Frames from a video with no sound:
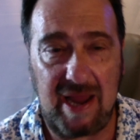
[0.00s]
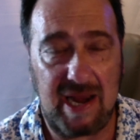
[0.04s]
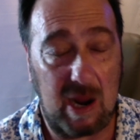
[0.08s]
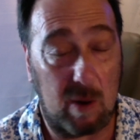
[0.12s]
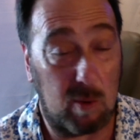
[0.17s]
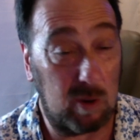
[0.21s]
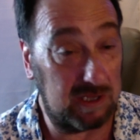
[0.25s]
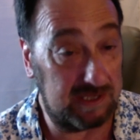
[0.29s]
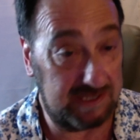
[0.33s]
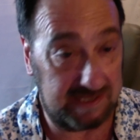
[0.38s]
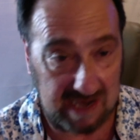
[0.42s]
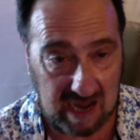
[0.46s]
I
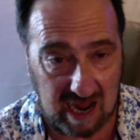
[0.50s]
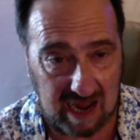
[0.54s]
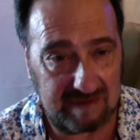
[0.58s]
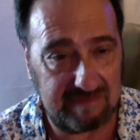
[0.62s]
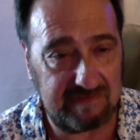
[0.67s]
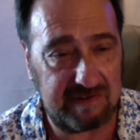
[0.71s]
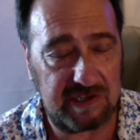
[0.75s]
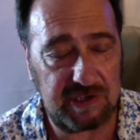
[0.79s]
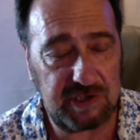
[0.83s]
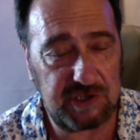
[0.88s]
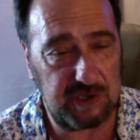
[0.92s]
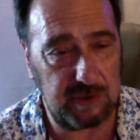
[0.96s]
will dive
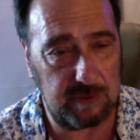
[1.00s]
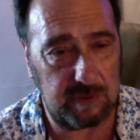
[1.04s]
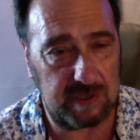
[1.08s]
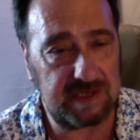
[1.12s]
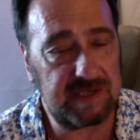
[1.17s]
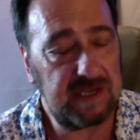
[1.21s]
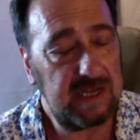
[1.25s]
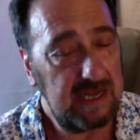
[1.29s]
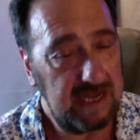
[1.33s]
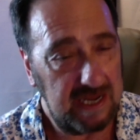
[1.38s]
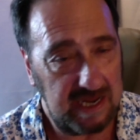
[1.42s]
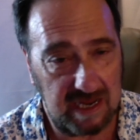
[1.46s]
into it
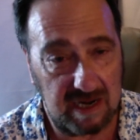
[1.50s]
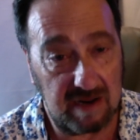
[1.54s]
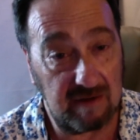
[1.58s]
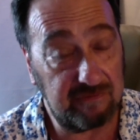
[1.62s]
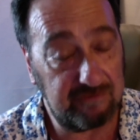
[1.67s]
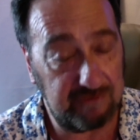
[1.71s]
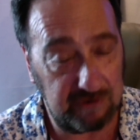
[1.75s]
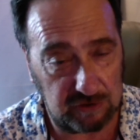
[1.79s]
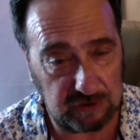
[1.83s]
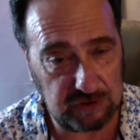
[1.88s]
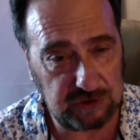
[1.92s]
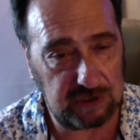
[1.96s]
in a
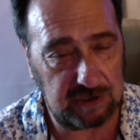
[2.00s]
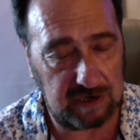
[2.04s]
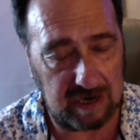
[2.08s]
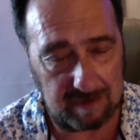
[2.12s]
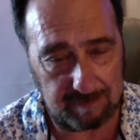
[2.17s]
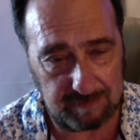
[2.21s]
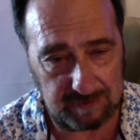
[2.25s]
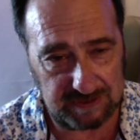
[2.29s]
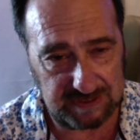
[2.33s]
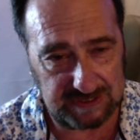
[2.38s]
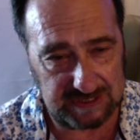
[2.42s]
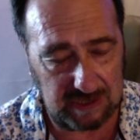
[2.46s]
future
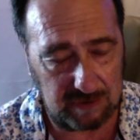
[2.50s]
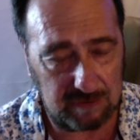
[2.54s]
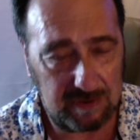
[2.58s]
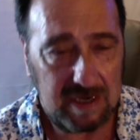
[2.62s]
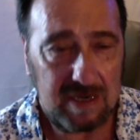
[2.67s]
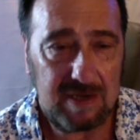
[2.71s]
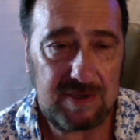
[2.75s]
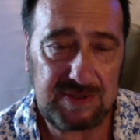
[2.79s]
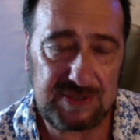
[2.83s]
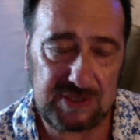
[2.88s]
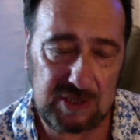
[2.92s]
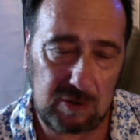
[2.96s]
episode.
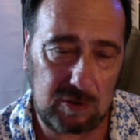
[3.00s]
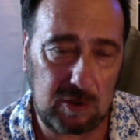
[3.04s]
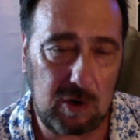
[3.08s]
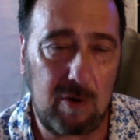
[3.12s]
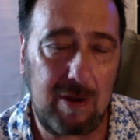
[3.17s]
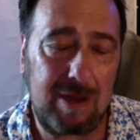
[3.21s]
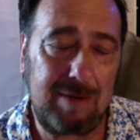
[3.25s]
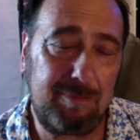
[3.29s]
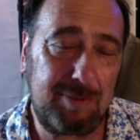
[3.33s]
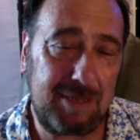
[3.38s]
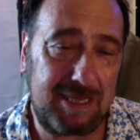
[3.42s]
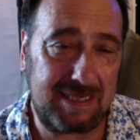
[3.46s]
So go
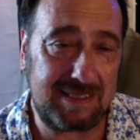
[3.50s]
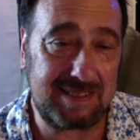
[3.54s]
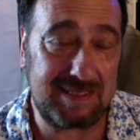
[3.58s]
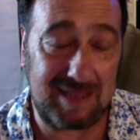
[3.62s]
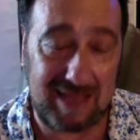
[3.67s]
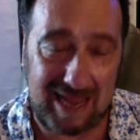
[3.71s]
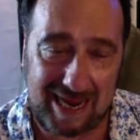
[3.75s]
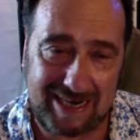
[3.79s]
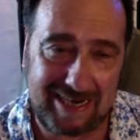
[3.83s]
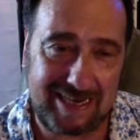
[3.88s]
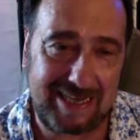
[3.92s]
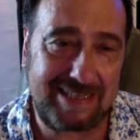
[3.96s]
ahead, please
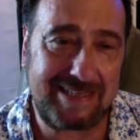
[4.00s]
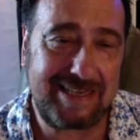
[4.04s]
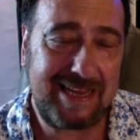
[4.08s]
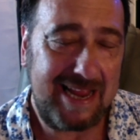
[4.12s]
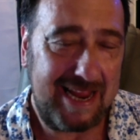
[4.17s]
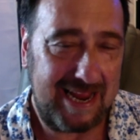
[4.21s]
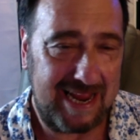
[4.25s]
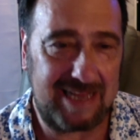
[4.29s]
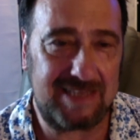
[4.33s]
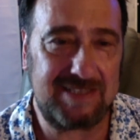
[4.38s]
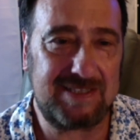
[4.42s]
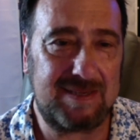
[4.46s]
like it
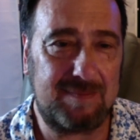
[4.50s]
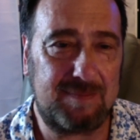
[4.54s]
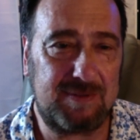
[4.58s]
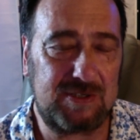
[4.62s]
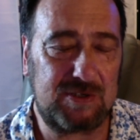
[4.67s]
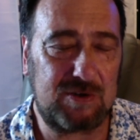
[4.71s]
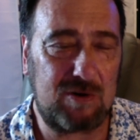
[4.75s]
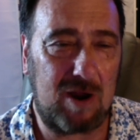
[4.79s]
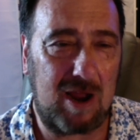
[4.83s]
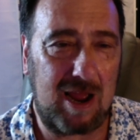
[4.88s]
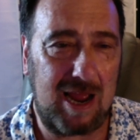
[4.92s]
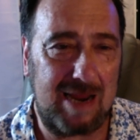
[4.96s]
and
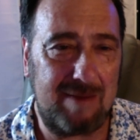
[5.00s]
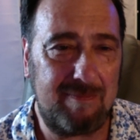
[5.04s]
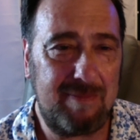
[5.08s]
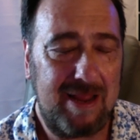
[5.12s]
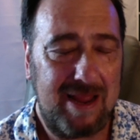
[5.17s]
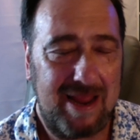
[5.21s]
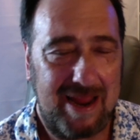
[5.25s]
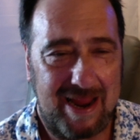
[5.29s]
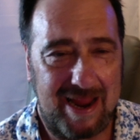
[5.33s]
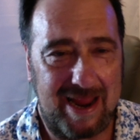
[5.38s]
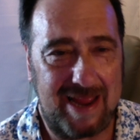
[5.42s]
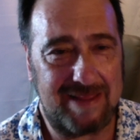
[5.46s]
subscribe,
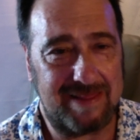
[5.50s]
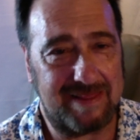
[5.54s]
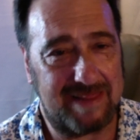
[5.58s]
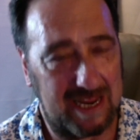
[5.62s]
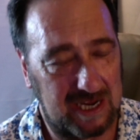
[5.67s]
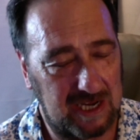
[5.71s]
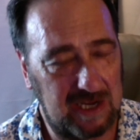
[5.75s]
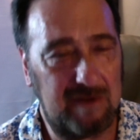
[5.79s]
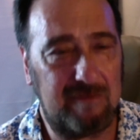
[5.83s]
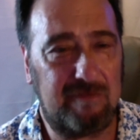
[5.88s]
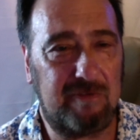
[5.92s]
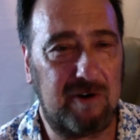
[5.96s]
and
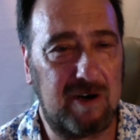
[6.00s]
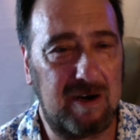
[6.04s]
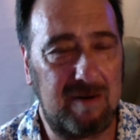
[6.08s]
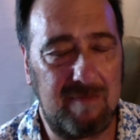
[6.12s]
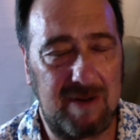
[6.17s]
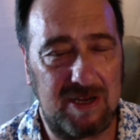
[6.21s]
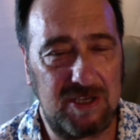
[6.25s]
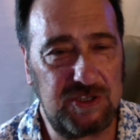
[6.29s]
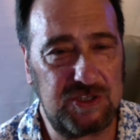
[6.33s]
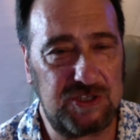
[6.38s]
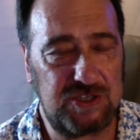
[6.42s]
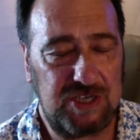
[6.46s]
thank you very
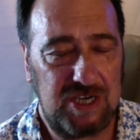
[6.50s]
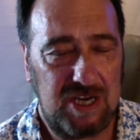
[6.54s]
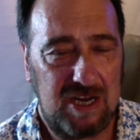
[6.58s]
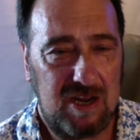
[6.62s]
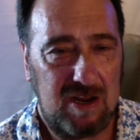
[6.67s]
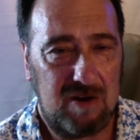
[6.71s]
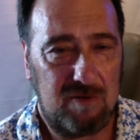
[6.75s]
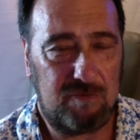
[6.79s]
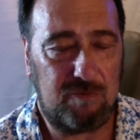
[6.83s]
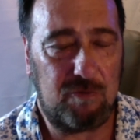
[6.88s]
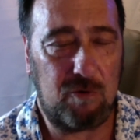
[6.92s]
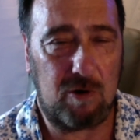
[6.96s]
much
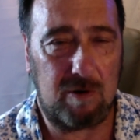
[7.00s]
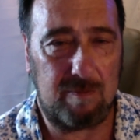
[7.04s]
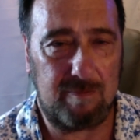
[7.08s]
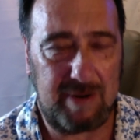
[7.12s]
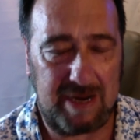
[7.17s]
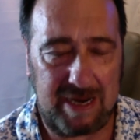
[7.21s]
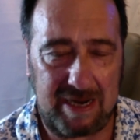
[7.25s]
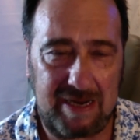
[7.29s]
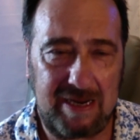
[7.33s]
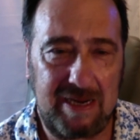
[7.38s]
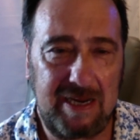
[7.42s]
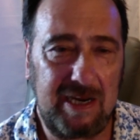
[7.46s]
for
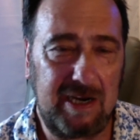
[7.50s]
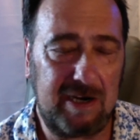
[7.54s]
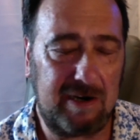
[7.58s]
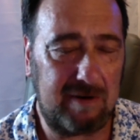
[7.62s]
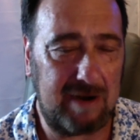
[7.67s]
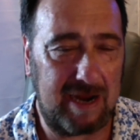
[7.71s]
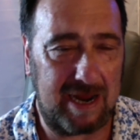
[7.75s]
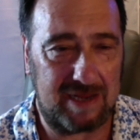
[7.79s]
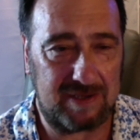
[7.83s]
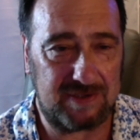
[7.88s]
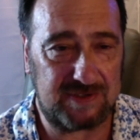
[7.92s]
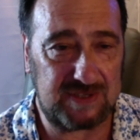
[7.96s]
being here
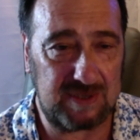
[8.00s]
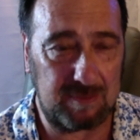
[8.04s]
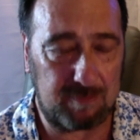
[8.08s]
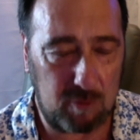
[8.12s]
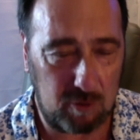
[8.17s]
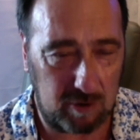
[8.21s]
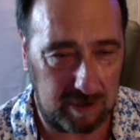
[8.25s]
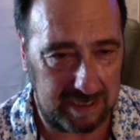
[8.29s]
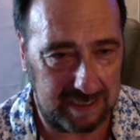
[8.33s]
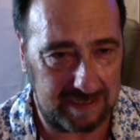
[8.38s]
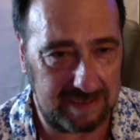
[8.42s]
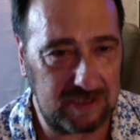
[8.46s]
and
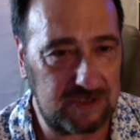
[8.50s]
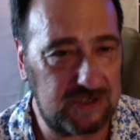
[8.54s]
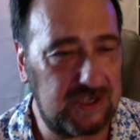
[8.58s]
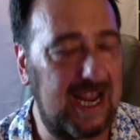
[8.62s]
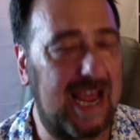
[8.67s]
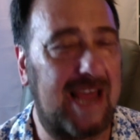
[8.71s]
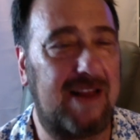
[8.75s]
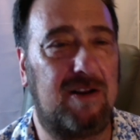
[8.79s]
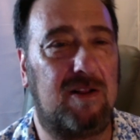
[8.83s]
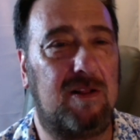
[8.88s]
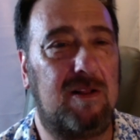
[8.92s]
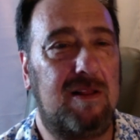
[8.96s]
supporting the
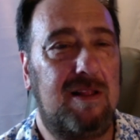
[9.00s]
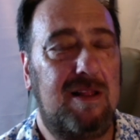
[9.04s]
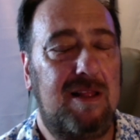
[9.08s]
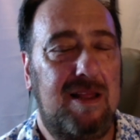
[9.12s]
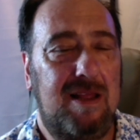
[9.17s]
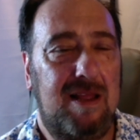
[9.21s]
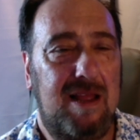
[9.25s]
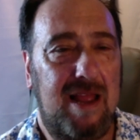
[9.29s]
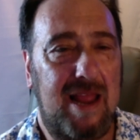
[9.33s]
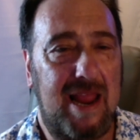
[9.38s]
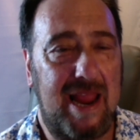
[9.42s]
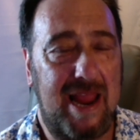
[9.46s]
channel.
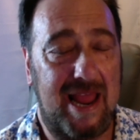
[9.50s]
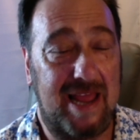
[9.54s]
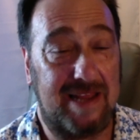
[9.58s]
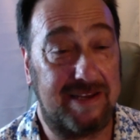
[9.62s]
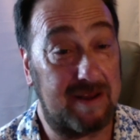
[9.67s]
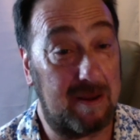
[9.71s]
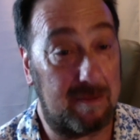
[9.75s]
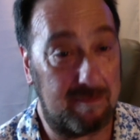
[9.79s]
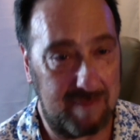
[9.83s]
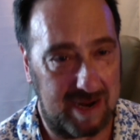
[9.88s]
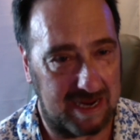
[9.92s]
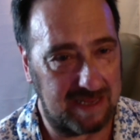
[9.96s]
And
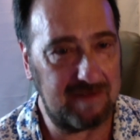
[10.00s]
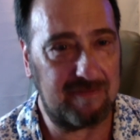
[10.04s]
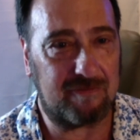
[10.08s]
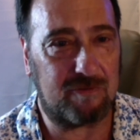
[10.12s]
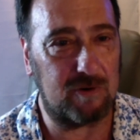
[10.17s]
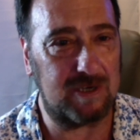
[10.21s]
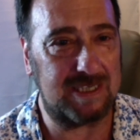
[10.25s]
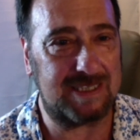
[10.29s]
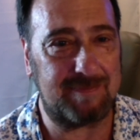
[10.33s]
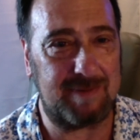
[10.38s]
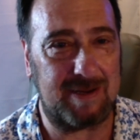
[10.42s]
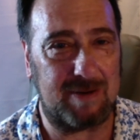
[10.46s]
may the
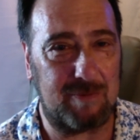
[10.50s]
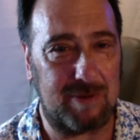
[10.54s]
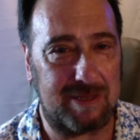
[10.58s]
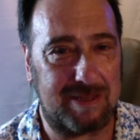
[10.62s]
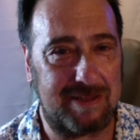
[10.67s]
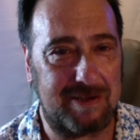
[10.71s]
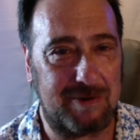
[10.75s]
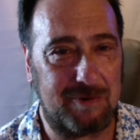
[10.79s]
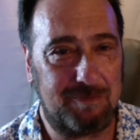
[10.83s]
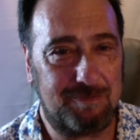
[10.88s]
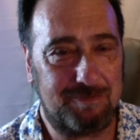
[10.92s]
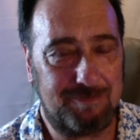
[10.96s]
Force be with you.